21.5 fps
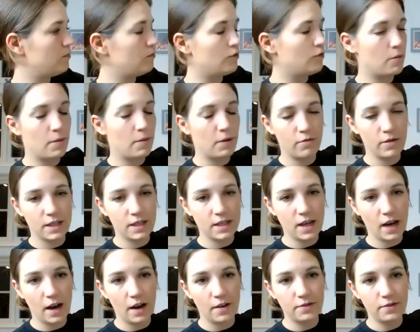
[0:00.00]
ruby
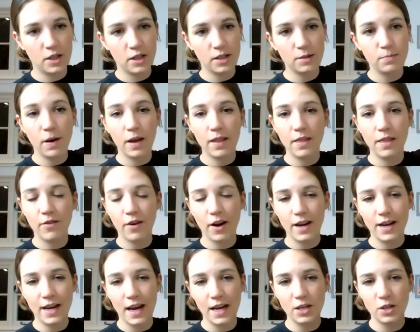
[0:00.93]
reserves, just by the
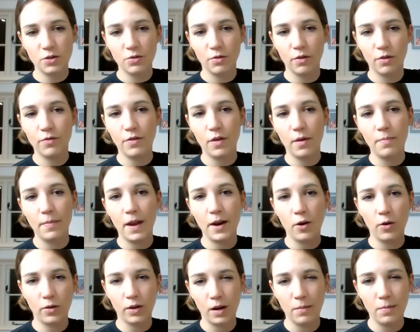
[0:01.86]
very nature of them, they're
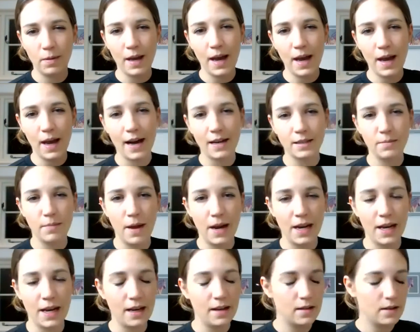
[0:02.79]
not going to be as
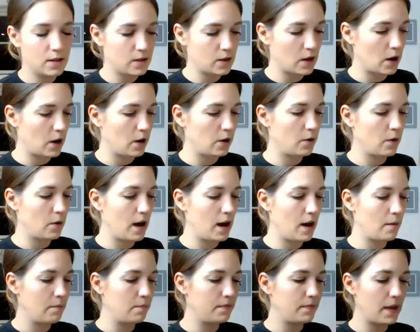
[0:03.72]
many. So
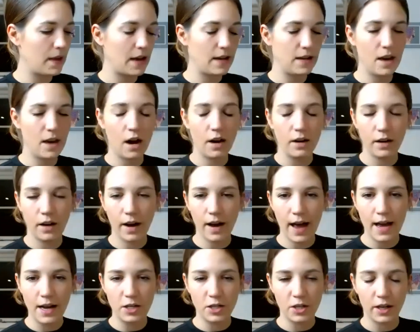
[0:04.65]
they're younger
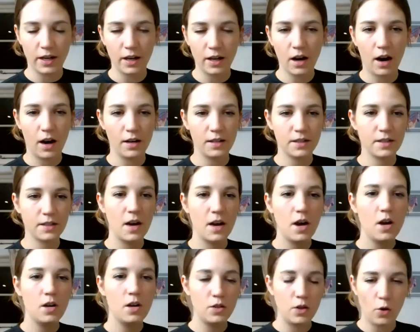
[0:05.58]
age in cask,
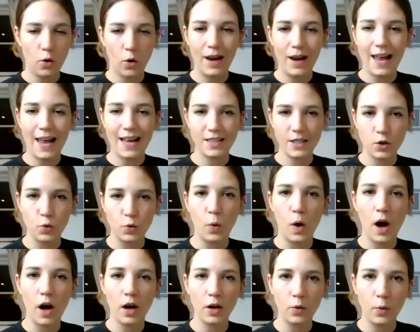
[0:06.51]
so you've got less to
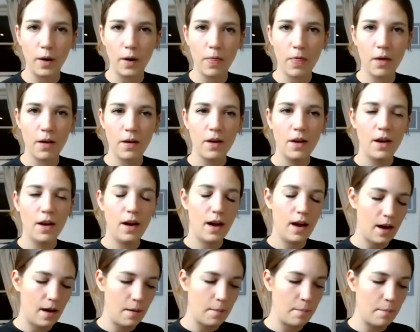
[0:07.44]
work with.
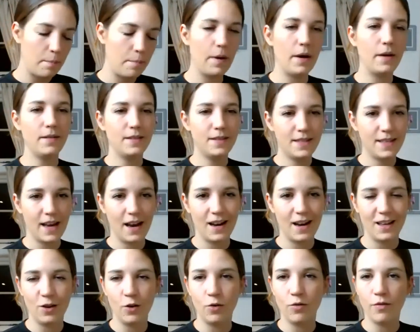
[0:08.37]
But
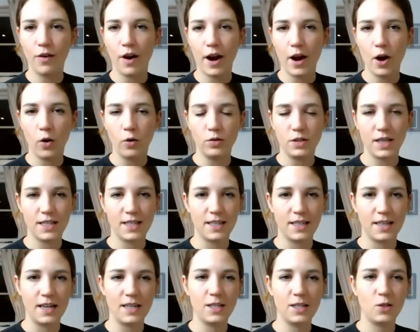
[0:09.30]
certainly your very old
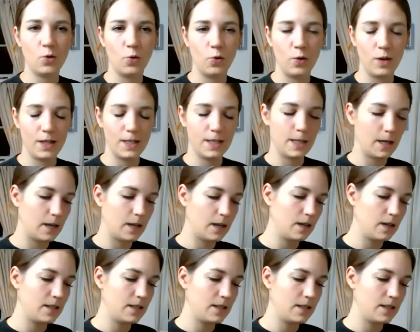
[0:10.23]
designated tawnies,